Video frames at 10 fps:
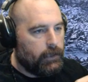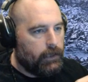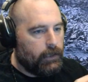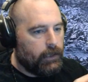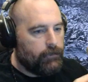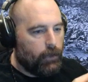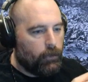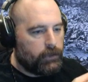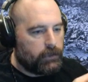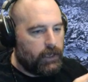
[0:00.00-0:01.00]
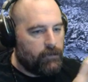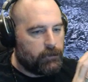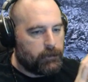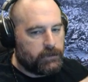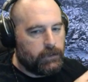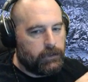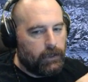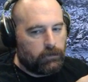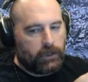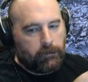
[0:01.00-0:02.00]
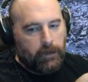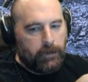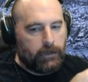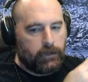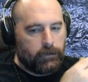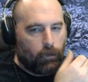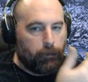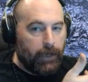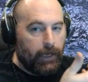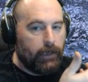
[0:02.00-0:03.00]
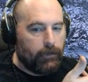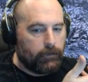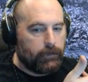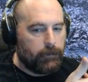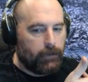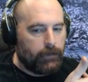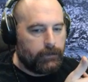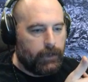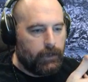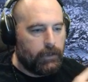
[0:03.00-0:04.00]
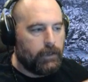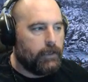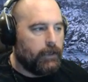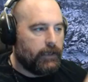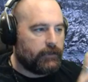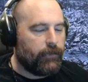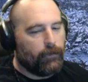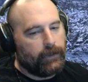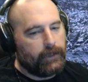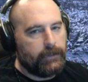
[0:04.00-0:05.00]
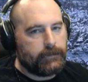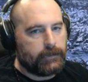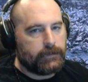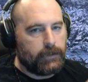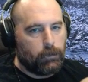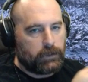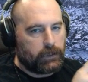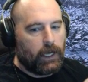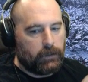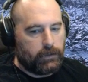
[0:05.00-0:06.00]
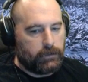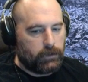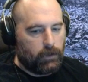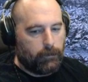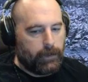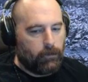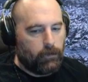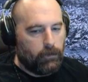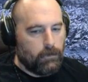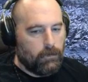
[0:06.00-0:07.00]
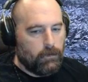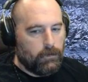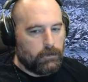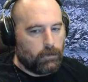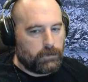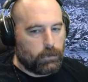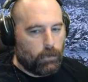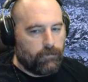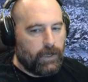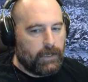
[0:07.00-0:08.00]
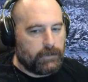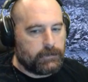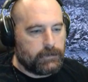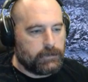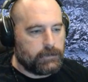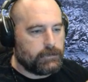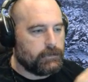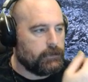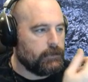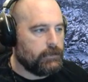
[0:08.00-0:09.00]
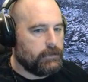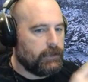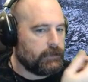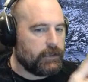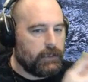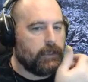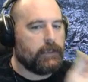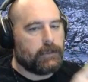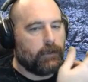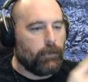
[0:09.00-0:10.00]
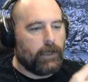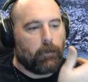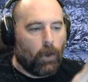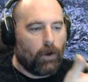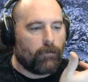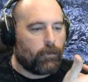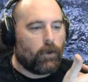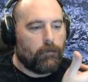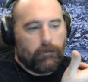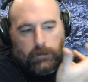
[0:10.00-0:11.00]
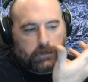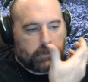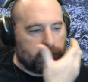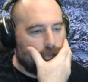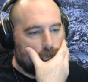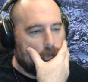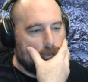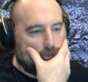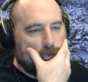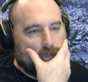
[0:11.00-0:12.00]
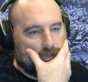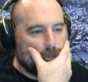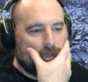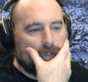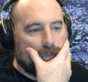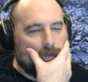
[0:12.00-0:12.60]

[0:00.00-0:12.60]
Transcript: even though it doesn't have as much detail as like maybe a digital painting or something like that, it's very easy to see what the content's all about. So it sort of has this, it's an easily readable art form. It's essentially the best way to explain it.